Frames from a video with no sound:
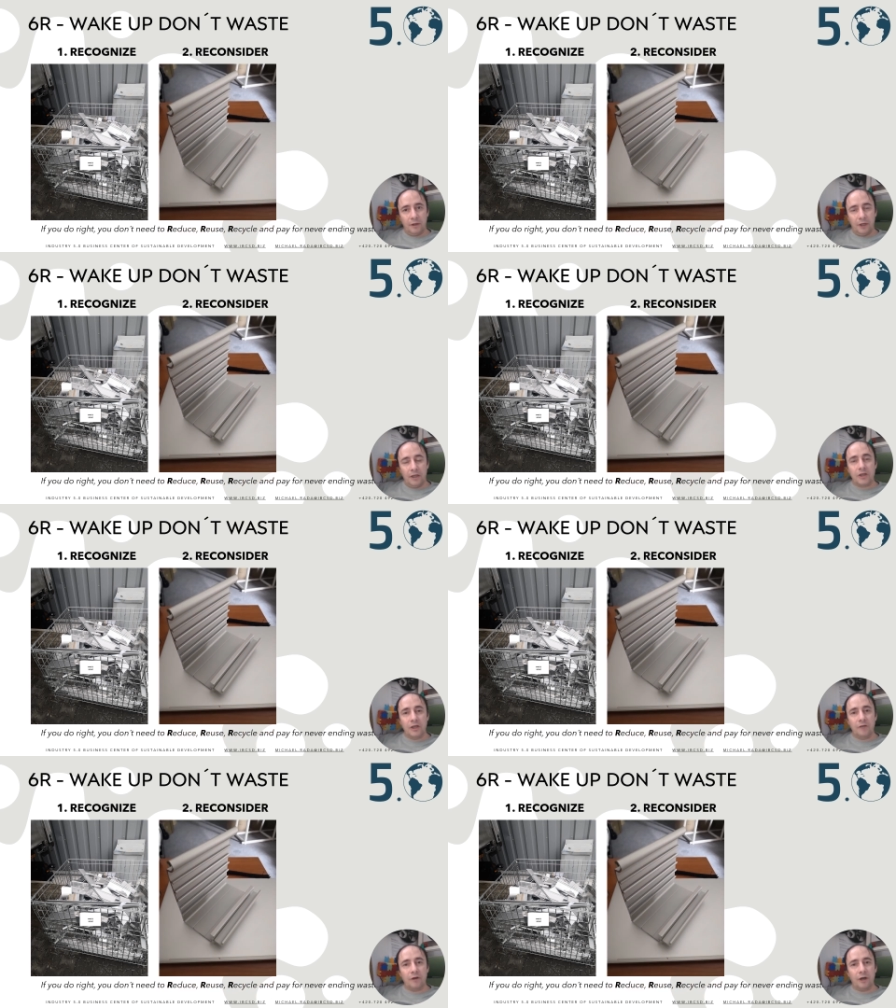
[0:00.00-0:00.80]
And it's
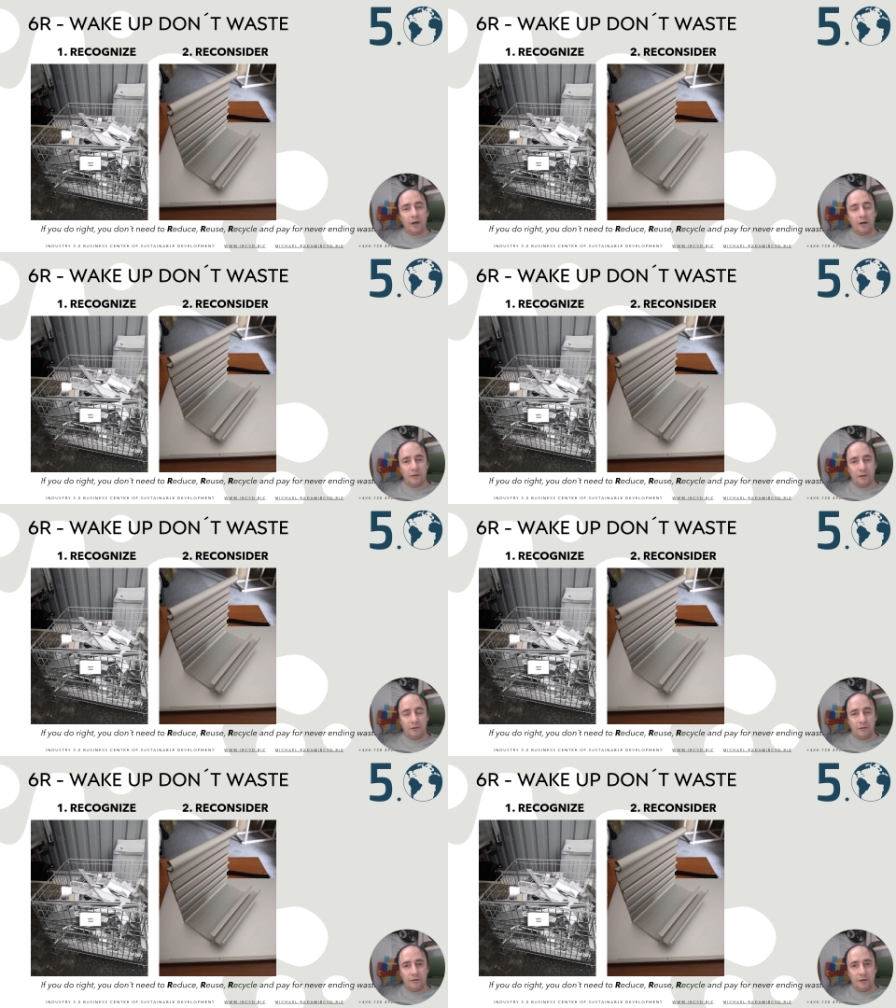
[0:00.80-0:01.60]
even harder.
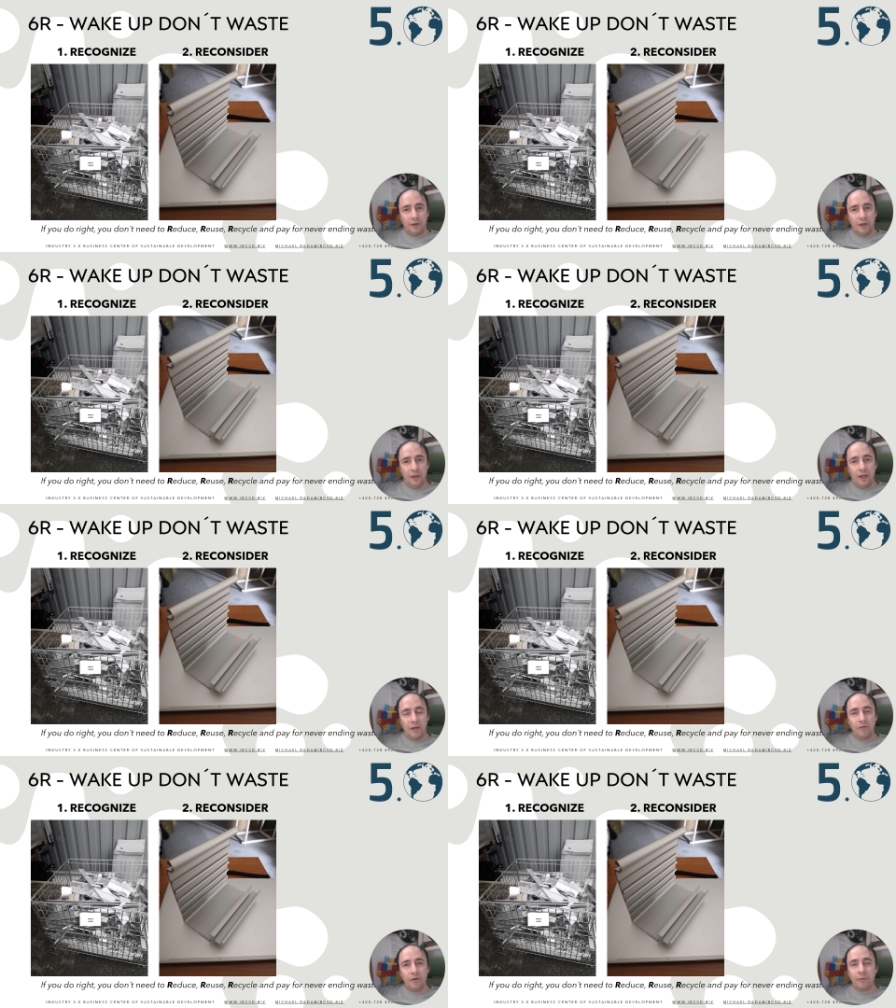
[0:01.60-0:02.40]
And
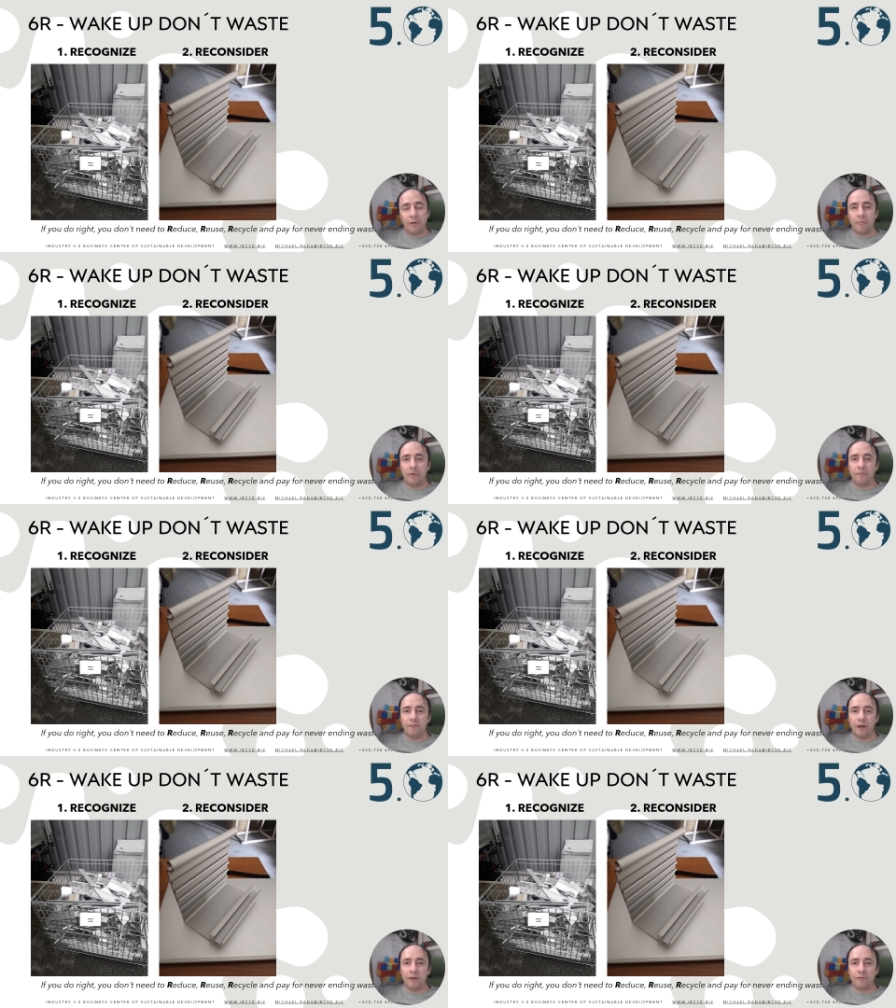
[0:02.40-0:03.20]
you will probably
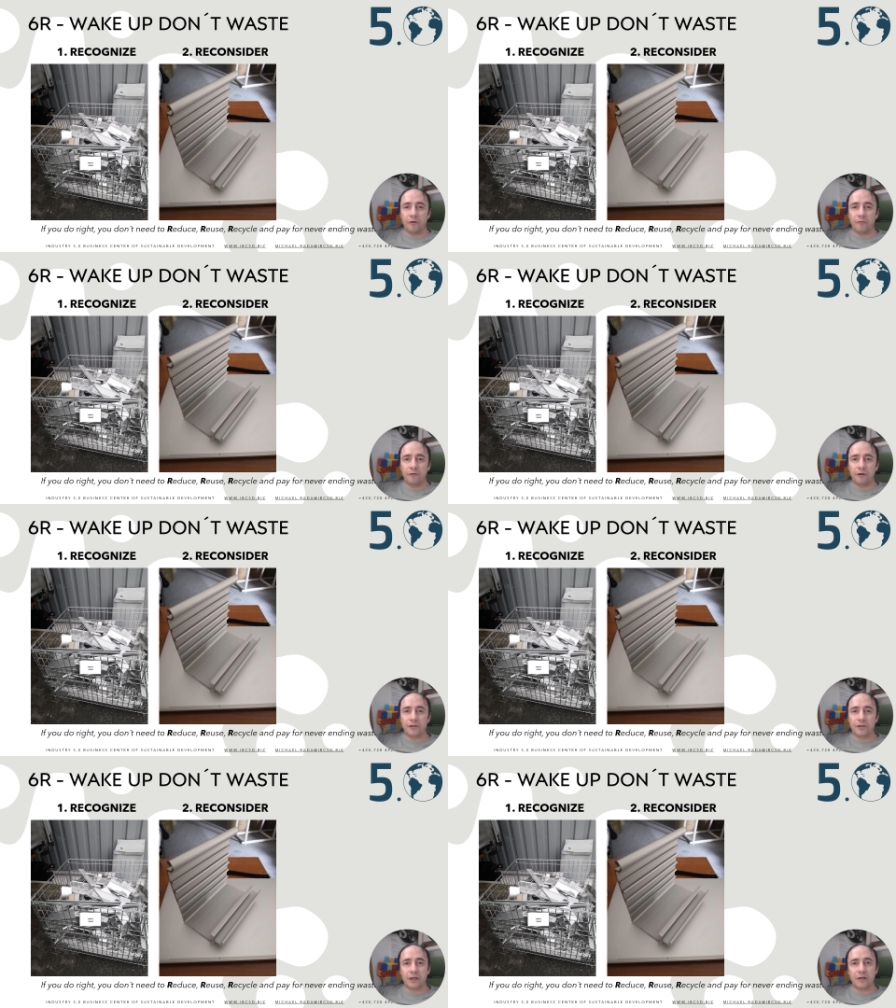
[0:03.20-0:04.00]
fail for the
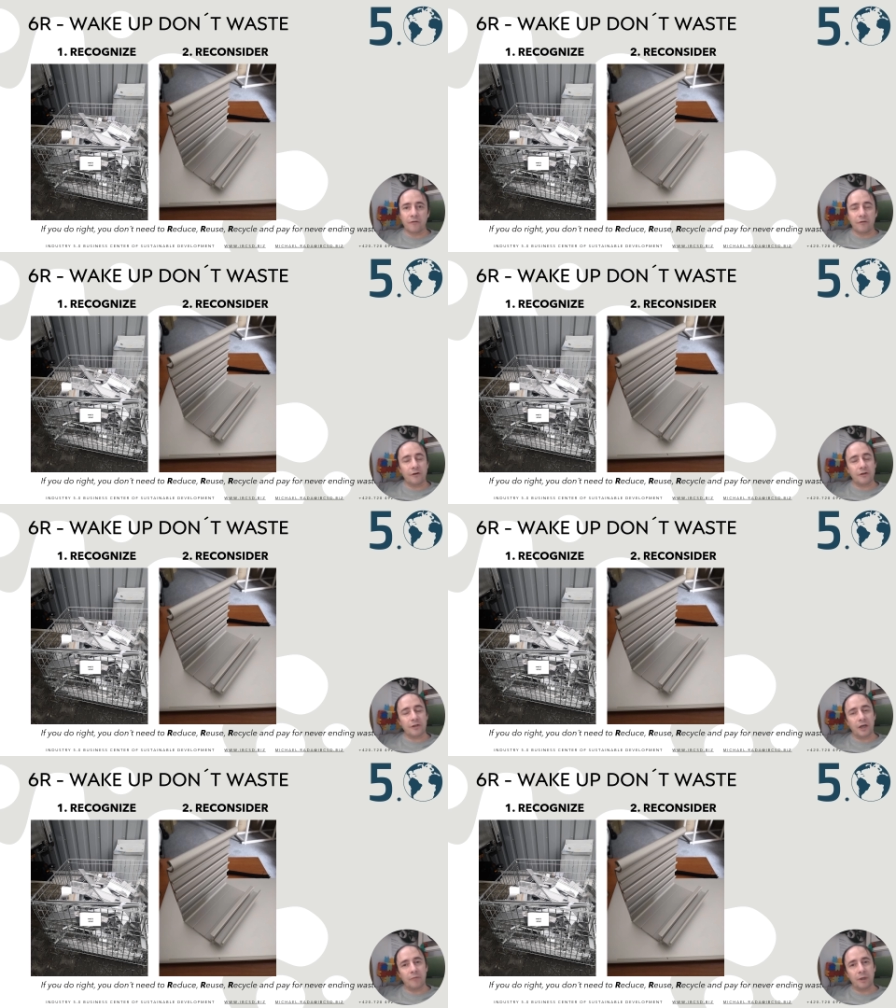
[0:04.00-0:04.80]
first, second, third
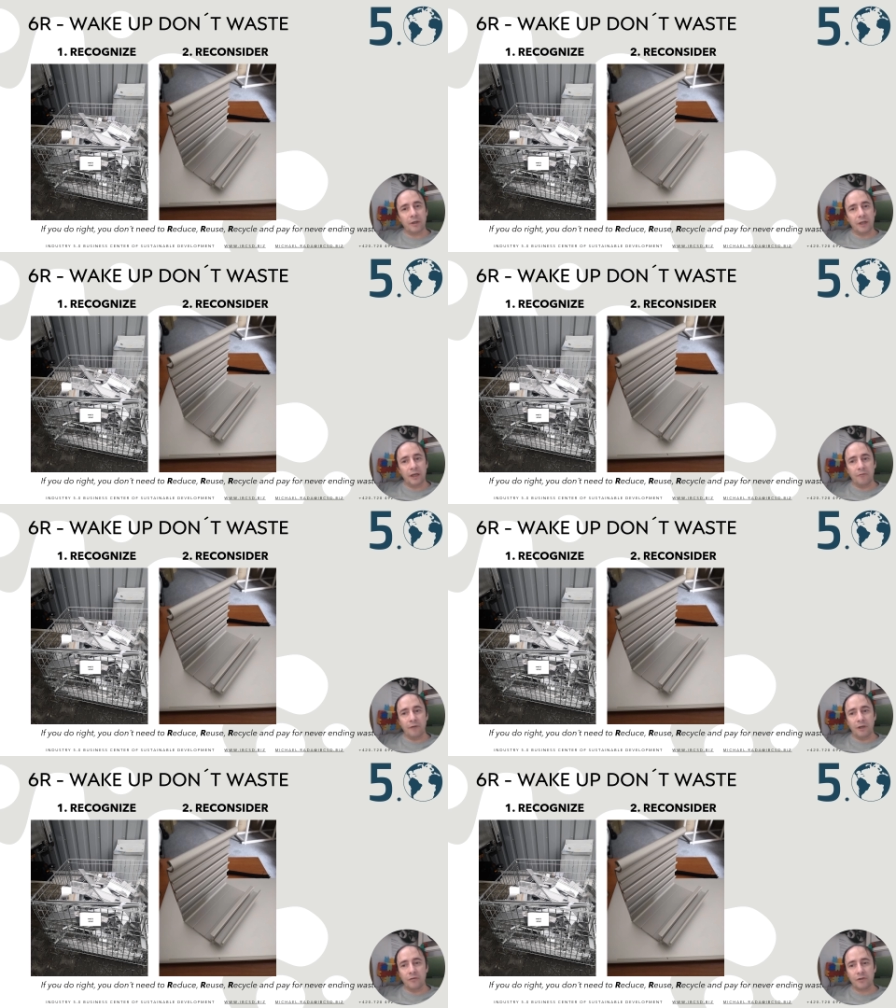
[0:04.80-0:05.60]
time, but then
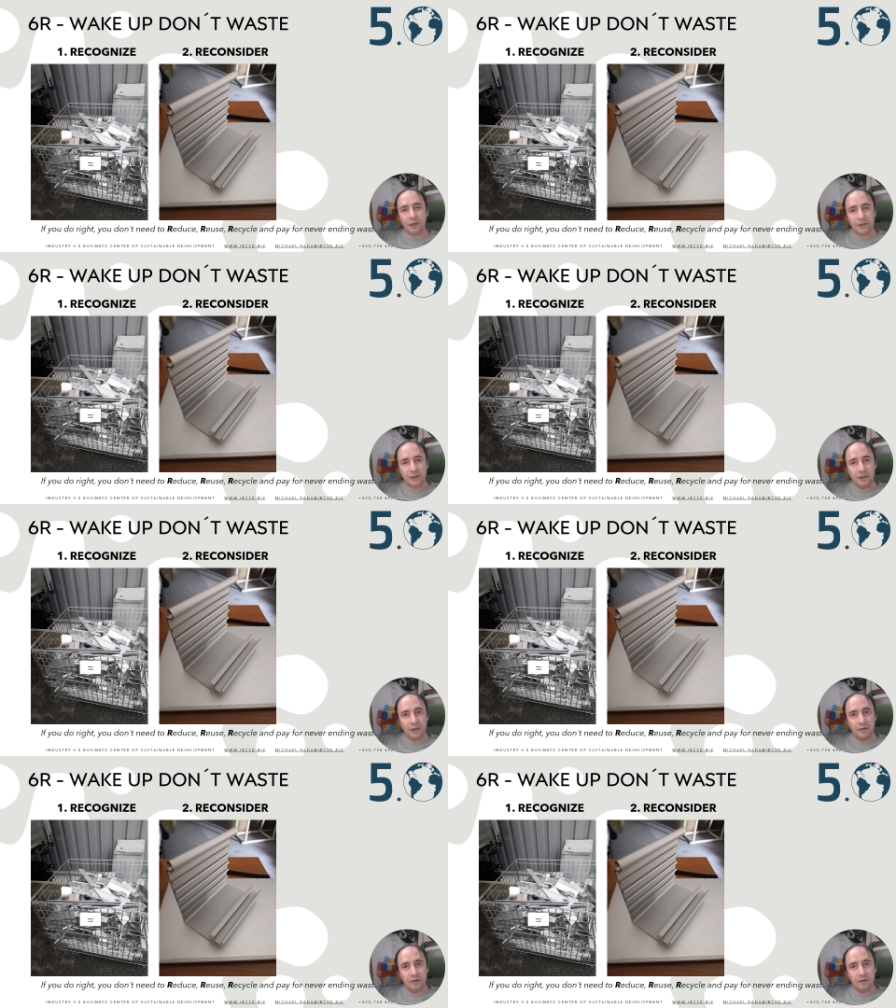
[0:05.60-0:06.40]
when you succeed,